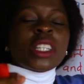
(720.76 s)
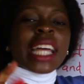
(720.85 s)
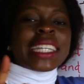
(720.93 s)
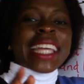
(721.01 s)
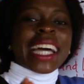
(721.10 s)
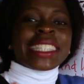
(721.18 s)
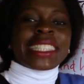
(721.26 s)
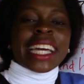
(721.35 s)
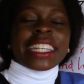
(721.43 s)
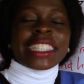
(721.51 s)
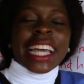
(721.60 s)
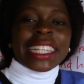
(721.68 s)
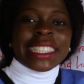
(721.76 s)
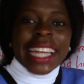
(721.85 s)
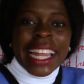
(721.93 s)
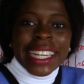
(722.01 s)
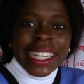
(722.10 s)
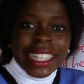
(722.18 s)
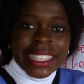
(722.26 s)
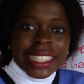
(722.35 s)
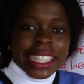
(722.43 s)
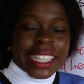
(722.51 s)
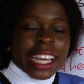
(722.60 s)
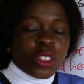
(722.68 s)
that they are
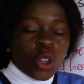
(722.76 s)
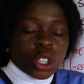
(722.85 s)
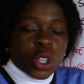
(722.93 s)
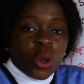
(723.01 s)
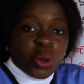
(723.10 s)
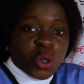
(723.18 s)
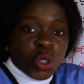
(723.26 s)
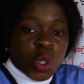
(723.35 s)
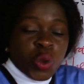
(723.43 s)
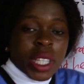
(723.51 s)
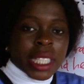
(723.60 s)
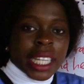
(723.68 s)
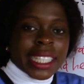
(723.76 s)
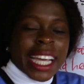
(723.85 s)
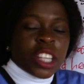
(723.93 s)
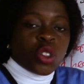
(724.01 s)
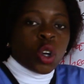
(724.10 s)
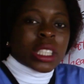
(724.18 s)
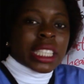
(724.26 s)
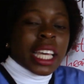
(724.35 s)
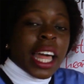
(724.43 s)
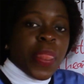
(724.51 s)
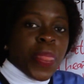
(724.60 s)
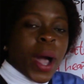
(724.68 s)
dilated, they are not constricted, they are not
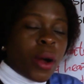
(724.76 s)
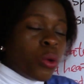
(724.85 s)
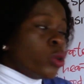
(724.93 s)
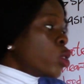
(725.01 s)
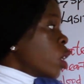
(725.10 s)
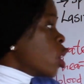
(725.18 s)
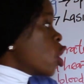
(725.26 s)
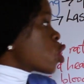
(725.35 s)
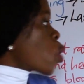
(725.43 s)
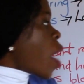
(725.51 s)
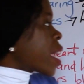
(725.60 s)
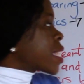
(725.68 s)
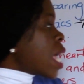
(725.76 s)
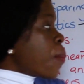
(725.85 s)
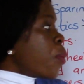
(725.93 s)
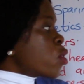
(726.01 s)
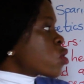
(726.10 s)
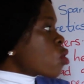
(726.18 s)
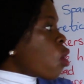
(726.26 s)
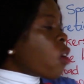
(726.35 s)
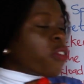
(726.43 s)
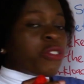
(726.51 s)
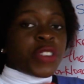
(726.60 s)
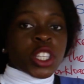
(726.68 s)
narrowed. So examples
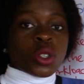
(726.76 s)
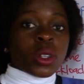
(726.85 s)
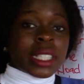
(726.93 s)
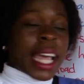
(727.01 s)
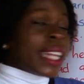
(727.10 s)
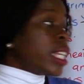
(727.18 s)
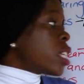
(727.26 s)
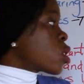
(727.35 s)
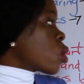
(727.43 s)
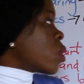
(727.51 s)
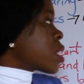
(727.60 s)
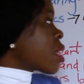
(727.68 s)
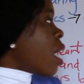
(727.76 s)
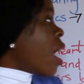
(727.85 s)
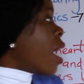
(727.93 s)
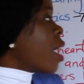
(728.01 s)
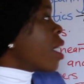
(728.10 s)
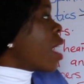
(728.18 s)
of vasodilators are